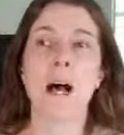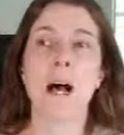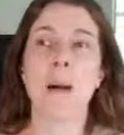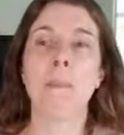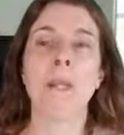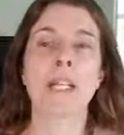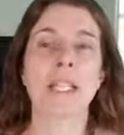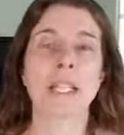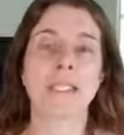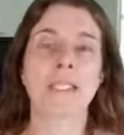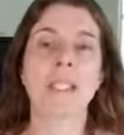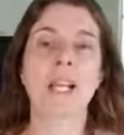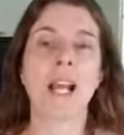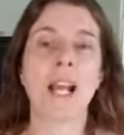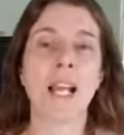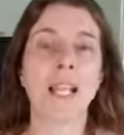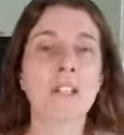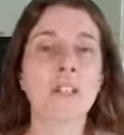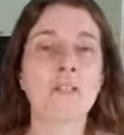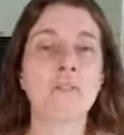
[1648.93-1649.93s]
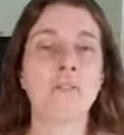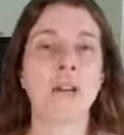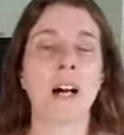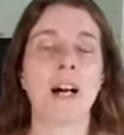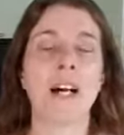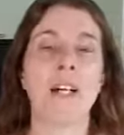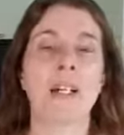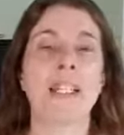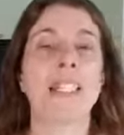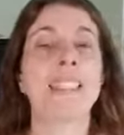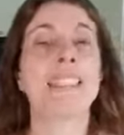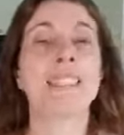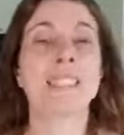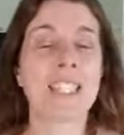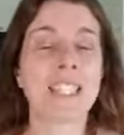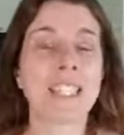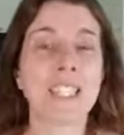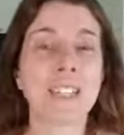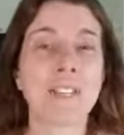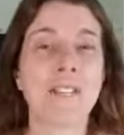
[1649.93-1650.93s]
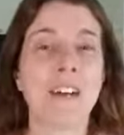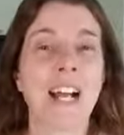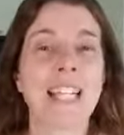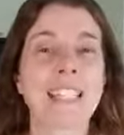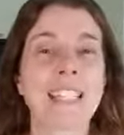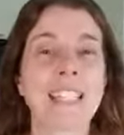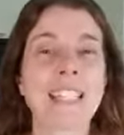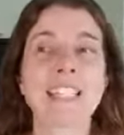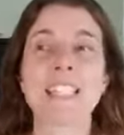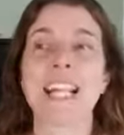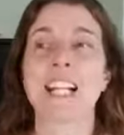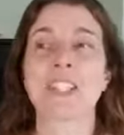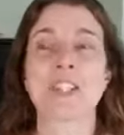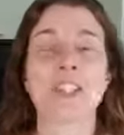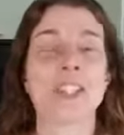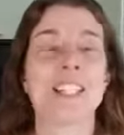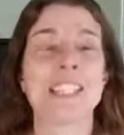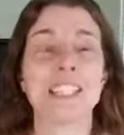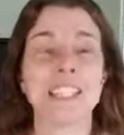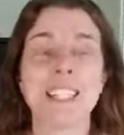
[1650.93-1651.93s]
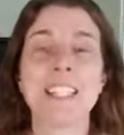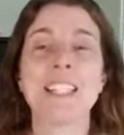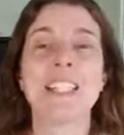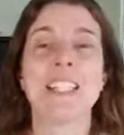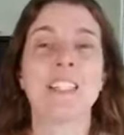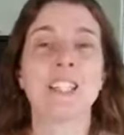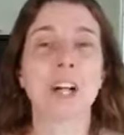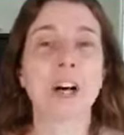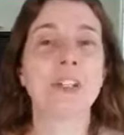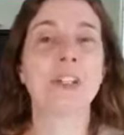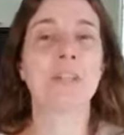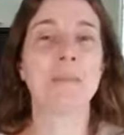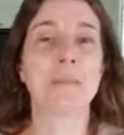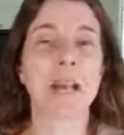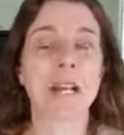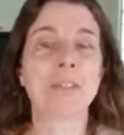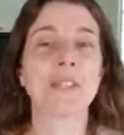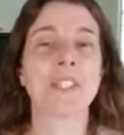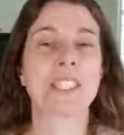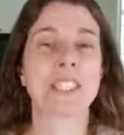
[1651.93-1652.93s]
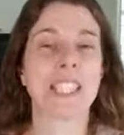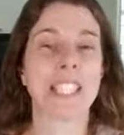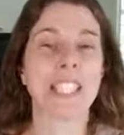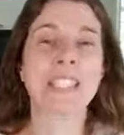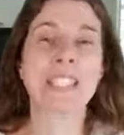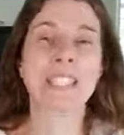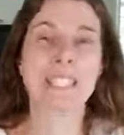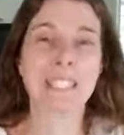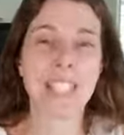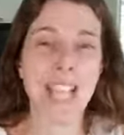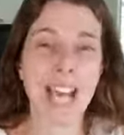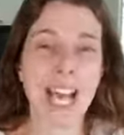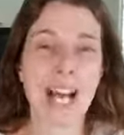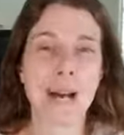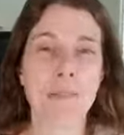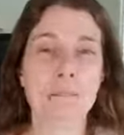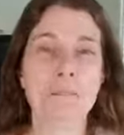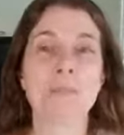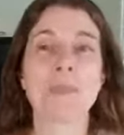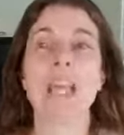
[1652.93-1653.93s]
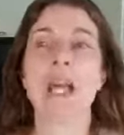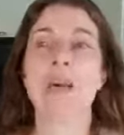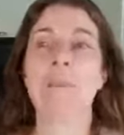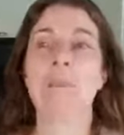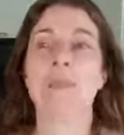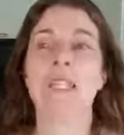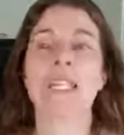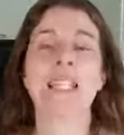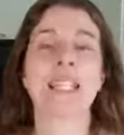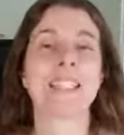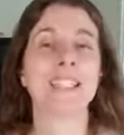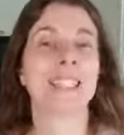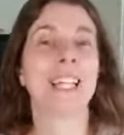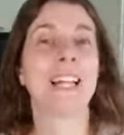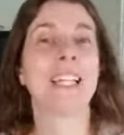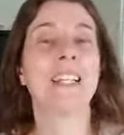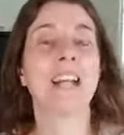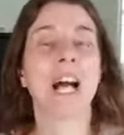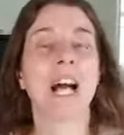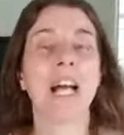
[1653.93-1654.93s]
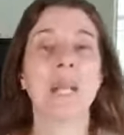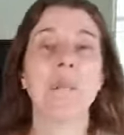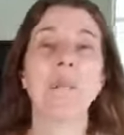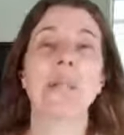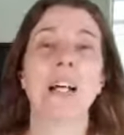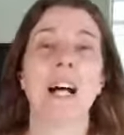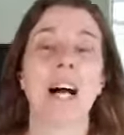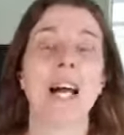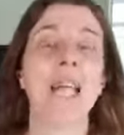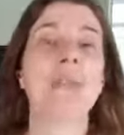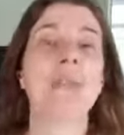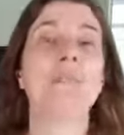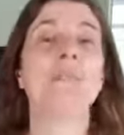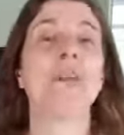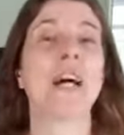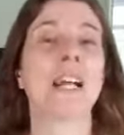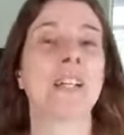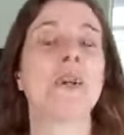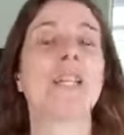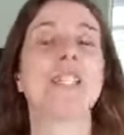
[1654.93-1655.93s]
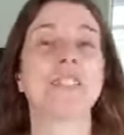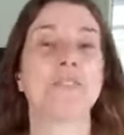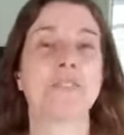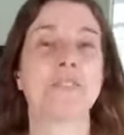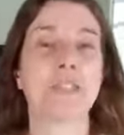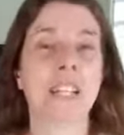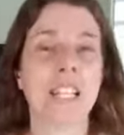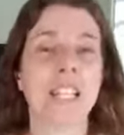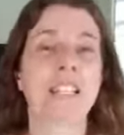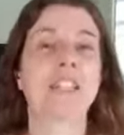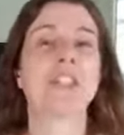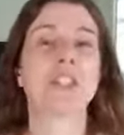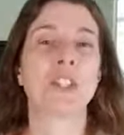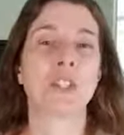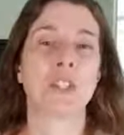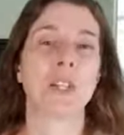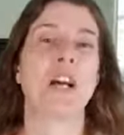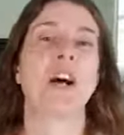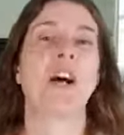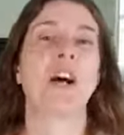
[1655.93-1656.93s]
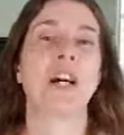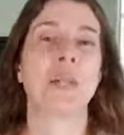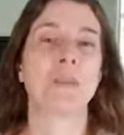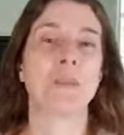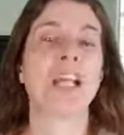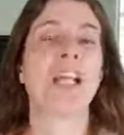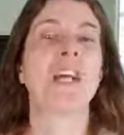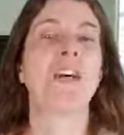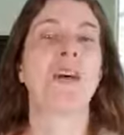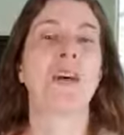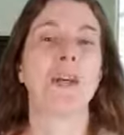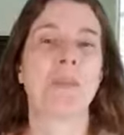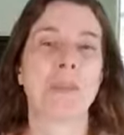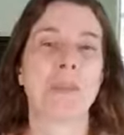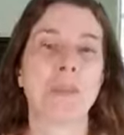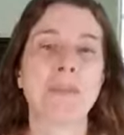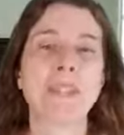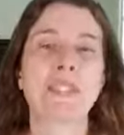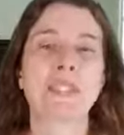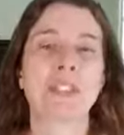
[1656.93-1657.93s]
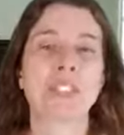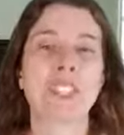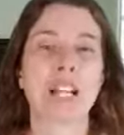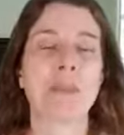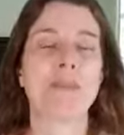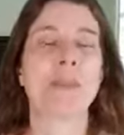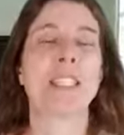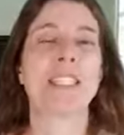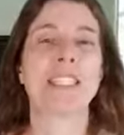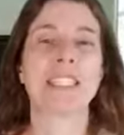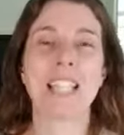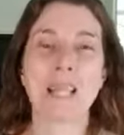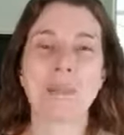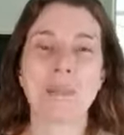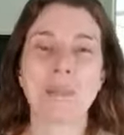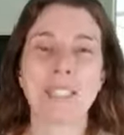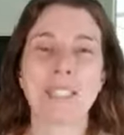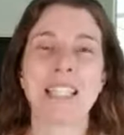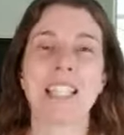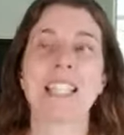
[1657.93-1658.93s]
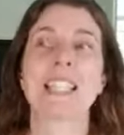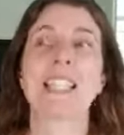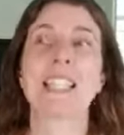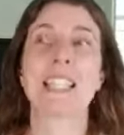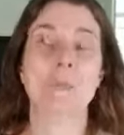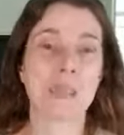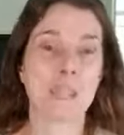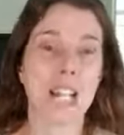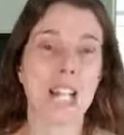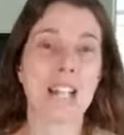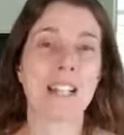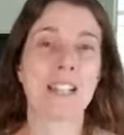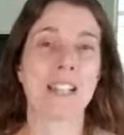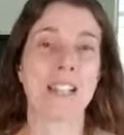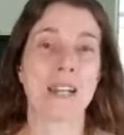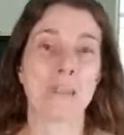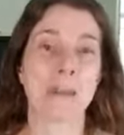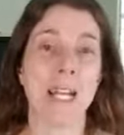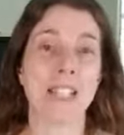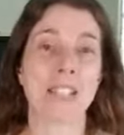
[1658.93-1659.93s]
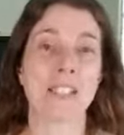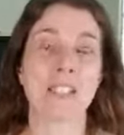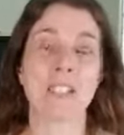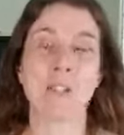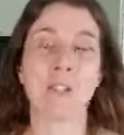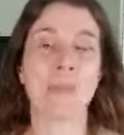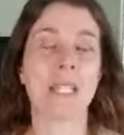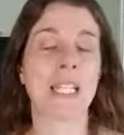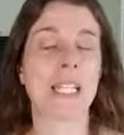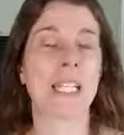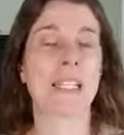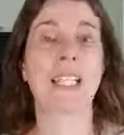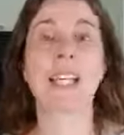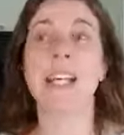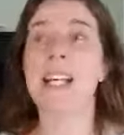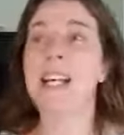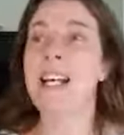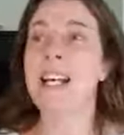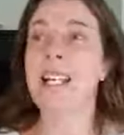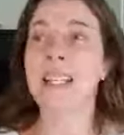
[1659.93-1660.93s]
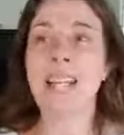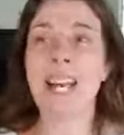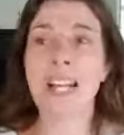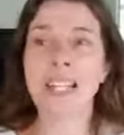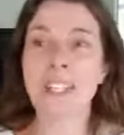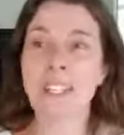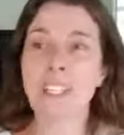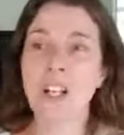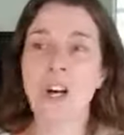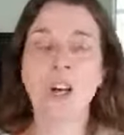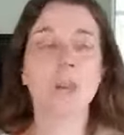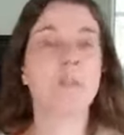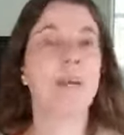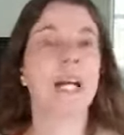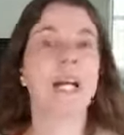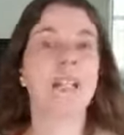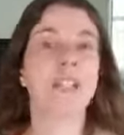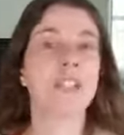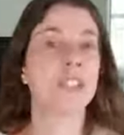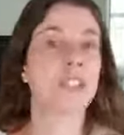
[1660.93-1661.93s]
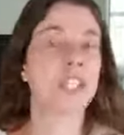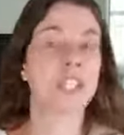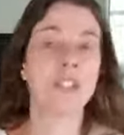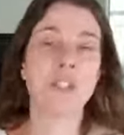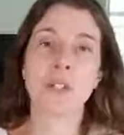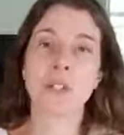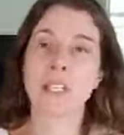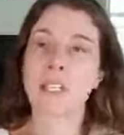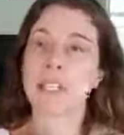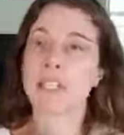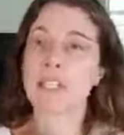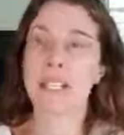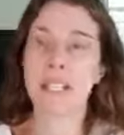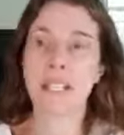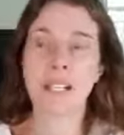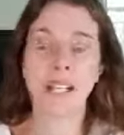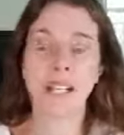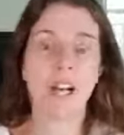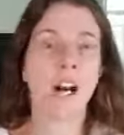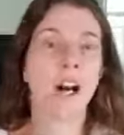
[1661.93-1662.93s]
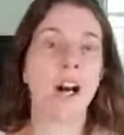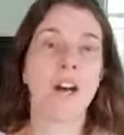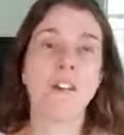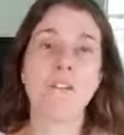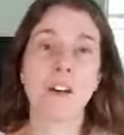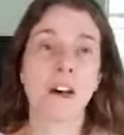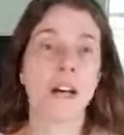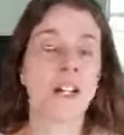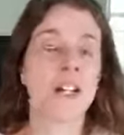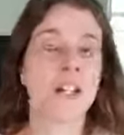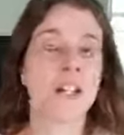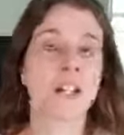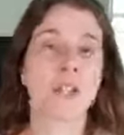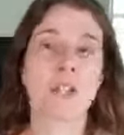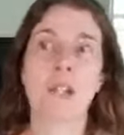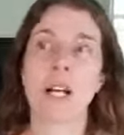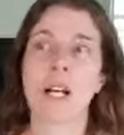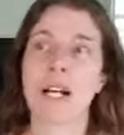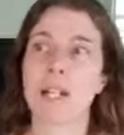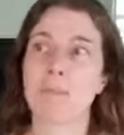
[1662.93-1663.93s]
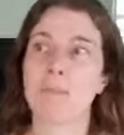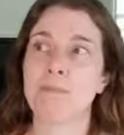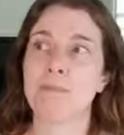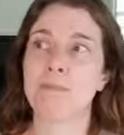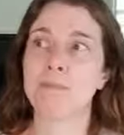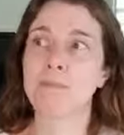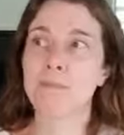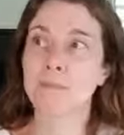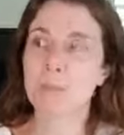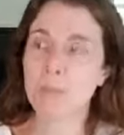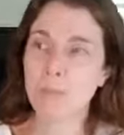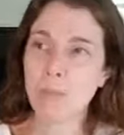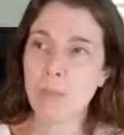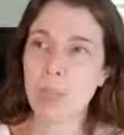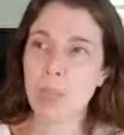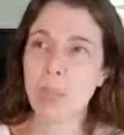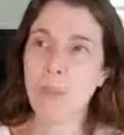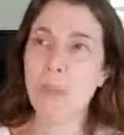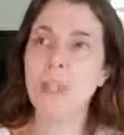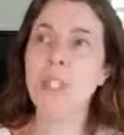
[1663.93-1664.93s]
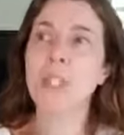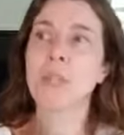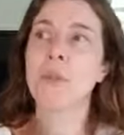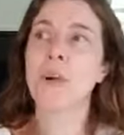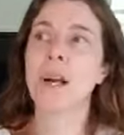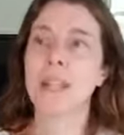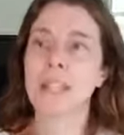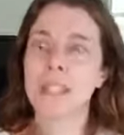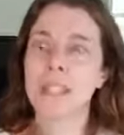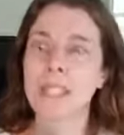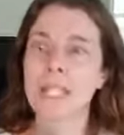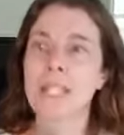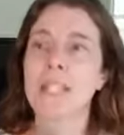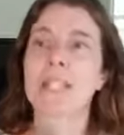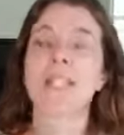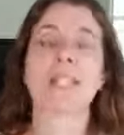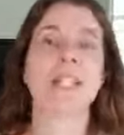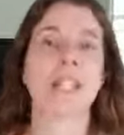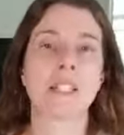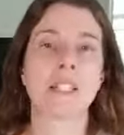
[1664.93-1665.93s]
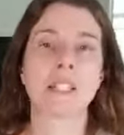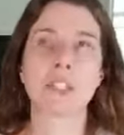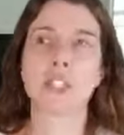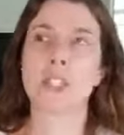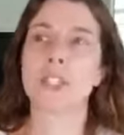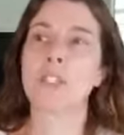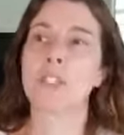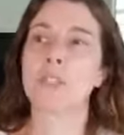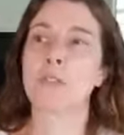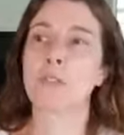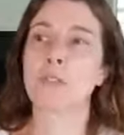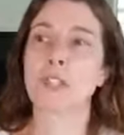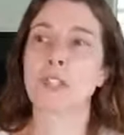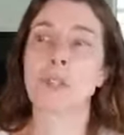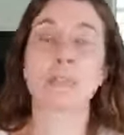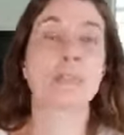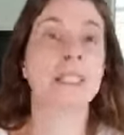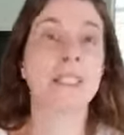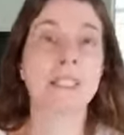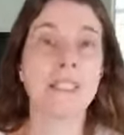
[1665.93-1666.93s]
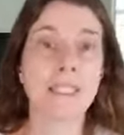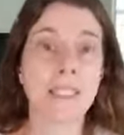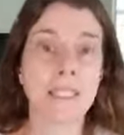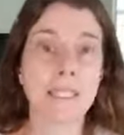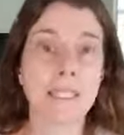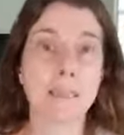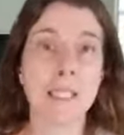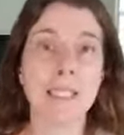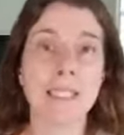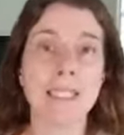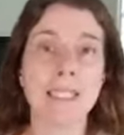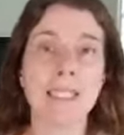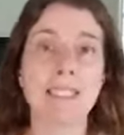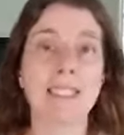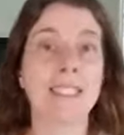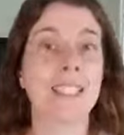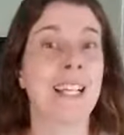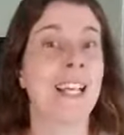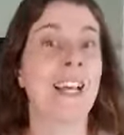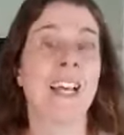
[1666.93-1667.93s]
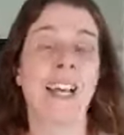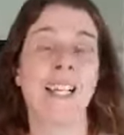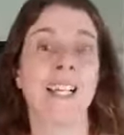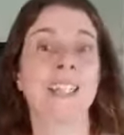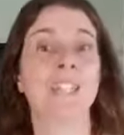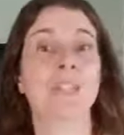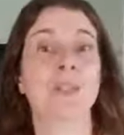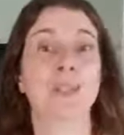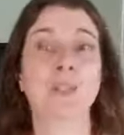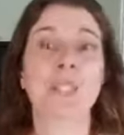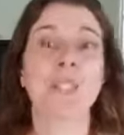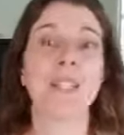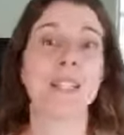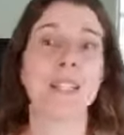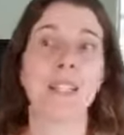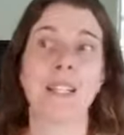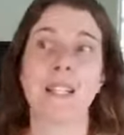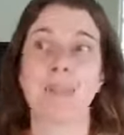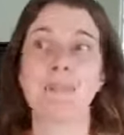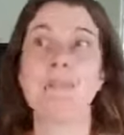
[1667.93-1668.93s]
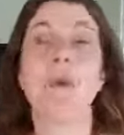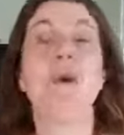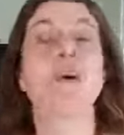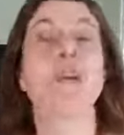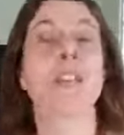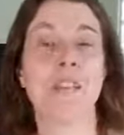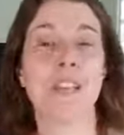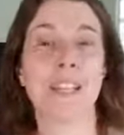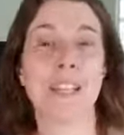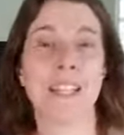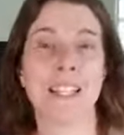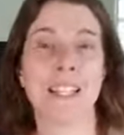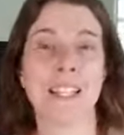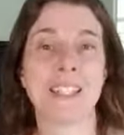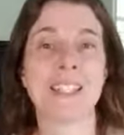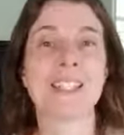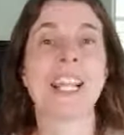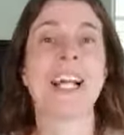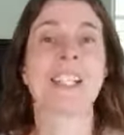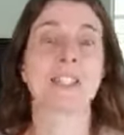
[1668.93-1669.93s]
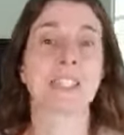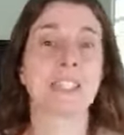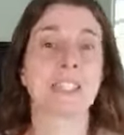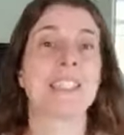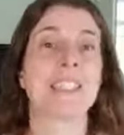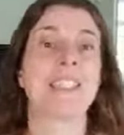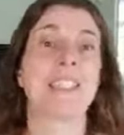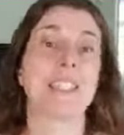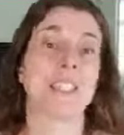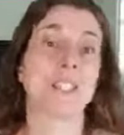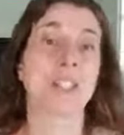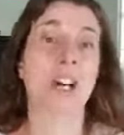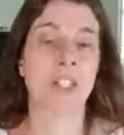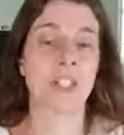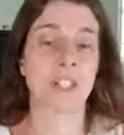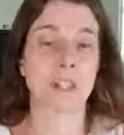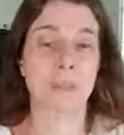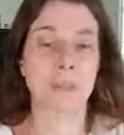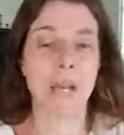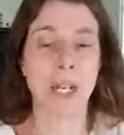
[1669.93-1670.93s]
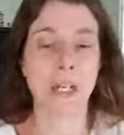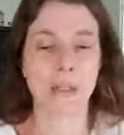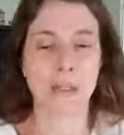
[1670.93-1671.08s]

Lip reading: But it's kind of incentivizing to actually see the dollar amounts in this app, because then I am not going to forget to turn it on when I go on my mystery shopping assignments and keep track of that mileage, because that is all mileage that you can take off on your when you take deductions for your business expenses, and it's really motivating to actually see the dollar amount.